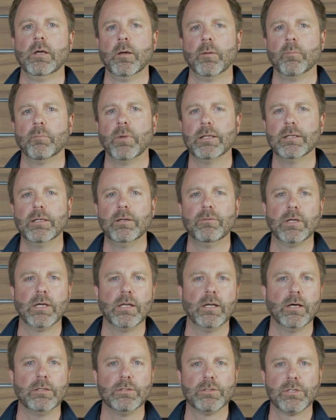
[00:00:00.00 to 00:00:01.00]
By leaving
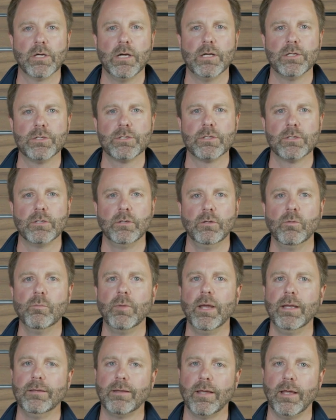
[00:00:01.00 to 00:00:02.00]
it untouched, you
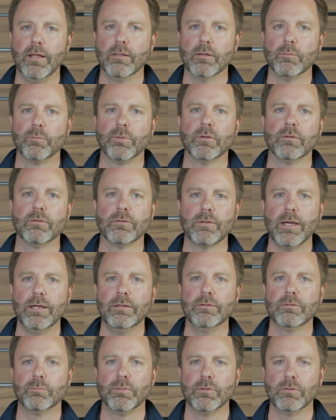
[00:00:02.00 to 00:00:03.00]
maintain the
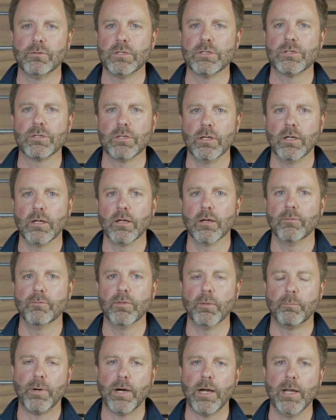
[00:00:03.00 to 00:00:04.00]
precise positioning of
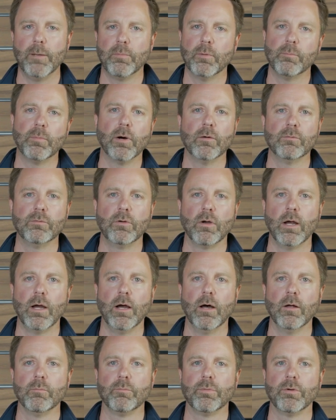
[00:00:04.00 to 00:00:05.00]
the pipe above
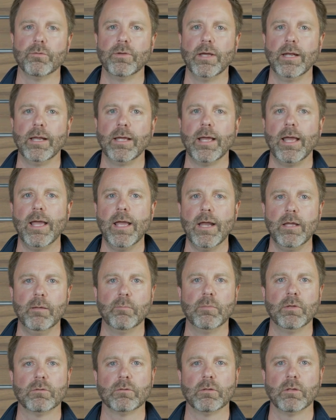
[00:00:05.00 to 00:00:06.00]
ground, preventing any
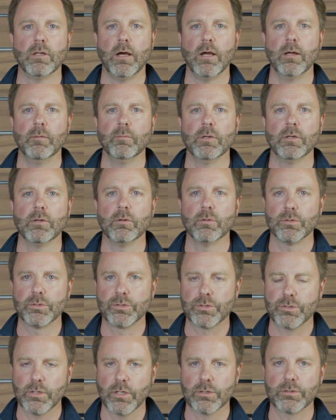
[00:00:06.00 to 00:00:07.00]
misalignment or
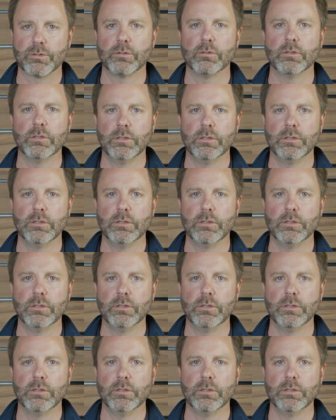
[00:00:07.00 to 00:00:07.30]
structural